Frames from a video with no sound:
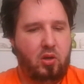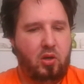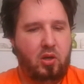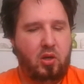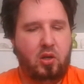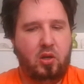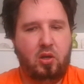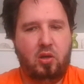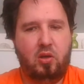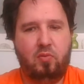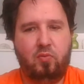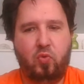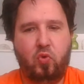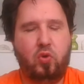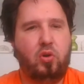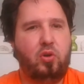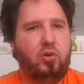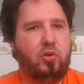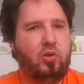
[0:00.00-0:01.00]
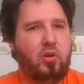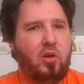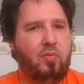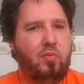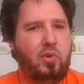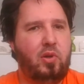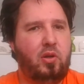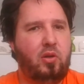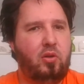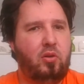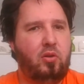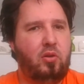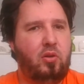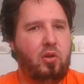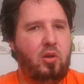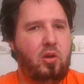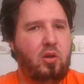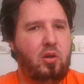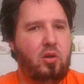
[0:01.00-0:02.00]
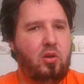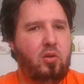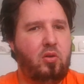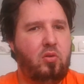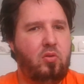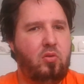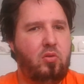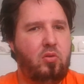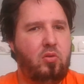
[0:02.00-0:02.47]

And more is coming in.